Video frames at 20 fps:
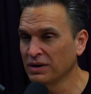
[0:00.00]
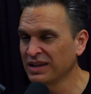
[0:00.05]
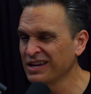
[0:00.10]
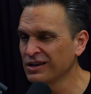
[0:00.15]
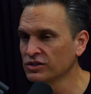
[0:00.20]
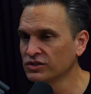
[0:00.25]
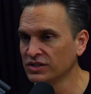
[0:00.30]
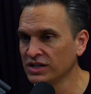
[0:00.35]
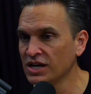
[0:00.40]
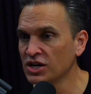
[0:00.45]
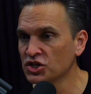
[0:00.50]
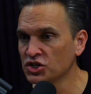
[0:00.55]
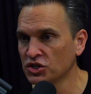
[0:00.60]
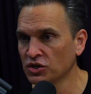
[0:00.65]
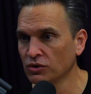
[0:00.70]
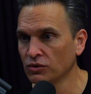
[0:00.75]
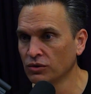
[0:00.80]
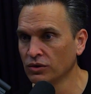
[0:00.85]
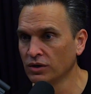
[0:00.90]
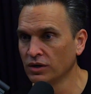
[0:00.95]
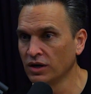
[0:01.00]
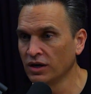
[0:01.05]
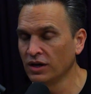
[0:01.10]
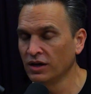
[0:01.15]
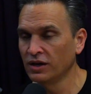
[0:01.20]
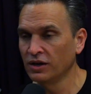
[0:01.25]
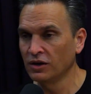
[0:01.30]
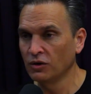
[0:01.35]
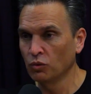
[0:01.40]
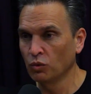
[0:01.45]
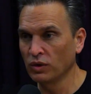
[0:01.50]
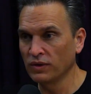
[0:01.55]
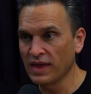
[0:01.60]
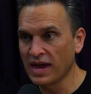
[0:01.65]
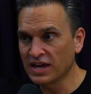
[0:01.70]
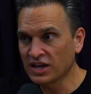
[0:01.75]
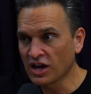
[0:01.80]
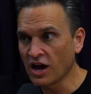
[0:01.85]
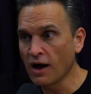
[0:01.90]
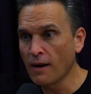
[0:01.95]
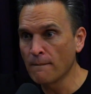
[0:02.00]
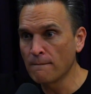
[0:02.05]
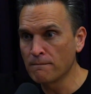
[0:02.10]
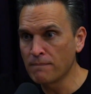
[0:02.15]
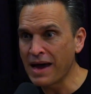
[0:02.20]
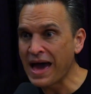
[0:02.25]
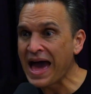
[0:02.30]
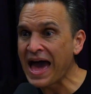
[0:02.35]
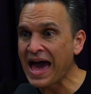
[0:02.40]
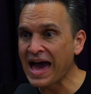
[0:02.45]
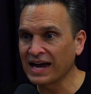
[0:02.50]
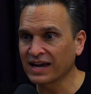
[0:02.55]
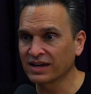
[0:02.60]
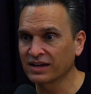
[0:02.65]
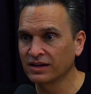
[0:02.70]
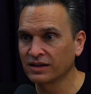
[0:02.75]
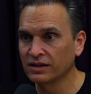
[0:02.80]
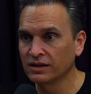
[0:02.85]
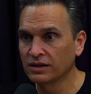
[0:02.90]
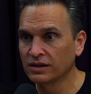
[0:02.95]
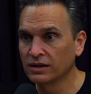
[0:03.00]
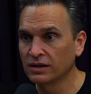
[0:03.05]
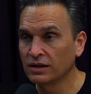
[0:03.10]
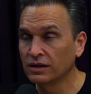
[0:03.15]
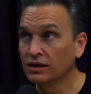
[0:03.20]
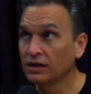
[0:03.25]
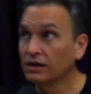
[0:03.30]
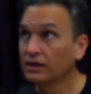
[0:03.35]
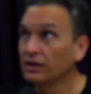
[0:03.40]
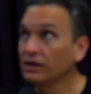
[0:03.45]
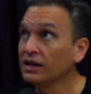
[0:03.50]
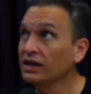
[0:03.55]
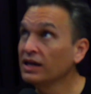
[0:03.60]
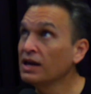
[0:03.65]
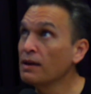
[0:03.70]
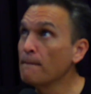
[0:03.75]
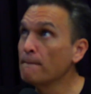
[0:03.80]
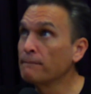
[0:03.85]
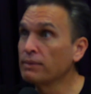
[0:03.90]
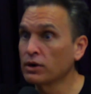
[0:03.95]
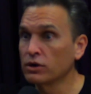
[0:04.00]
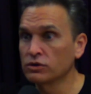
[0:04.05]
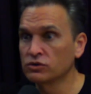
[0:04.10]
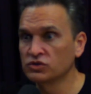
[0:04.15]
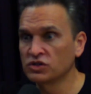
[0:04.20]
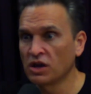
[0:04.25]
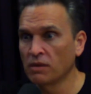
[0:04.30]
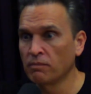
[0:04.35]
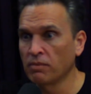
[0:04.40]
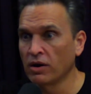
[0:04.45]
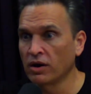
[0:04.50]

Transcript: But here's the issue: when they come back, it burns up